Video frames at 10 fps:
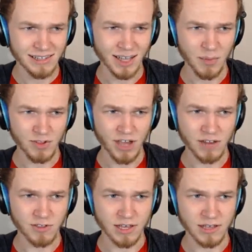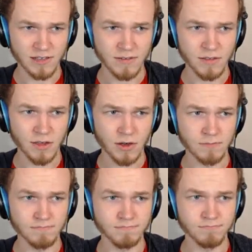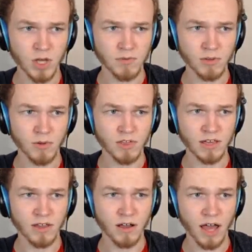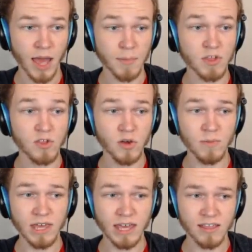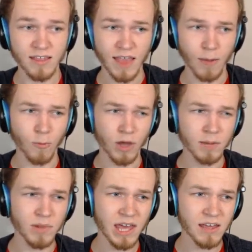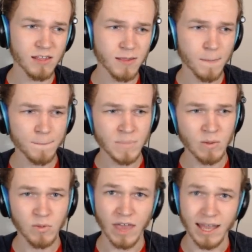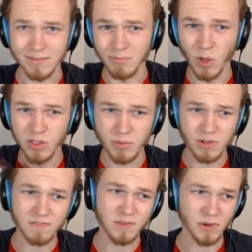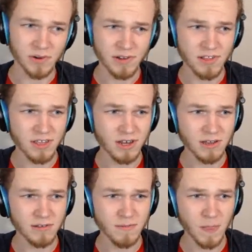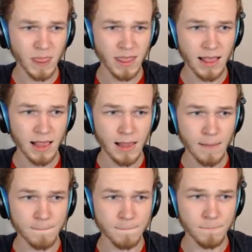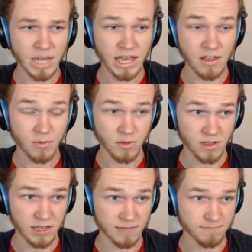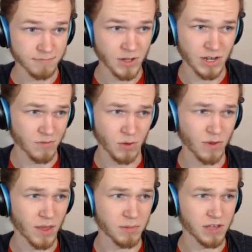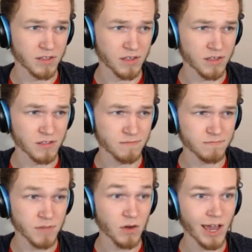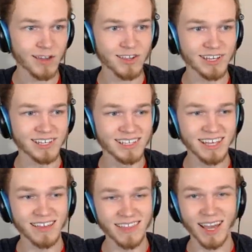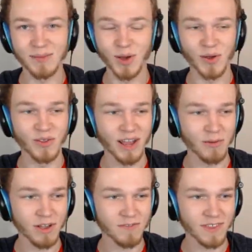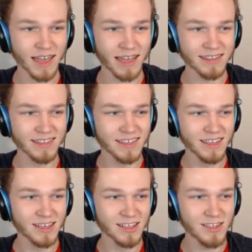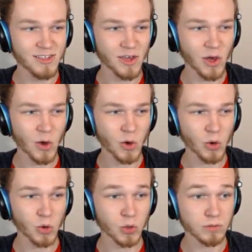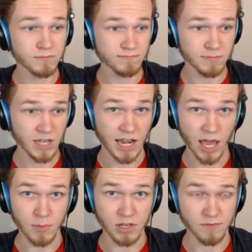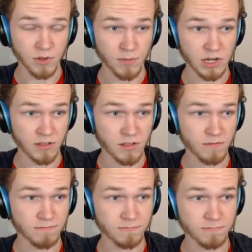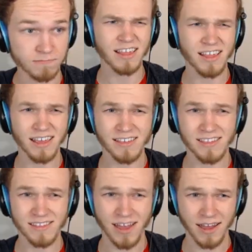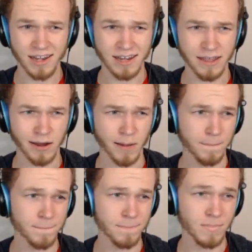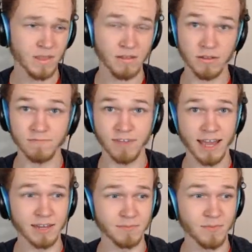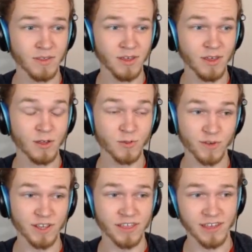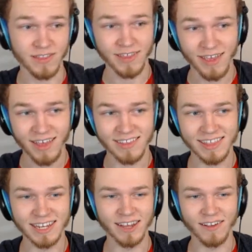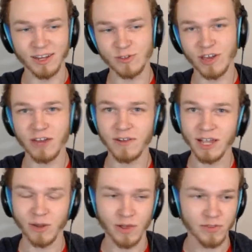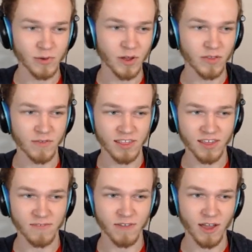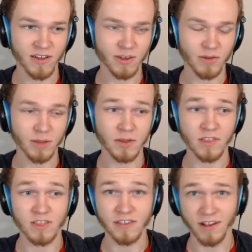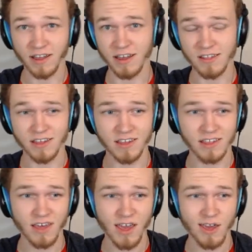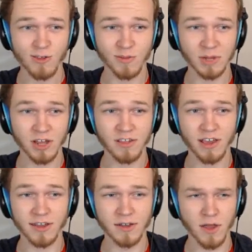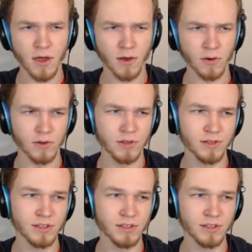that could be challenging. So, hopefully it won't take long. I'm assuming it's in that one place with, like, multiple floors, you know? But I guess we'll see. I don't even know where that place is. Oh, actually, I think I'm going the right way for that. So, allow me a few minutes. Gonna say it's not in here. Couldn't find them. 3 teeth. Didn't hear any chattering. I went through all the vents I found. I went up all the staircases. So I'm gonna say no.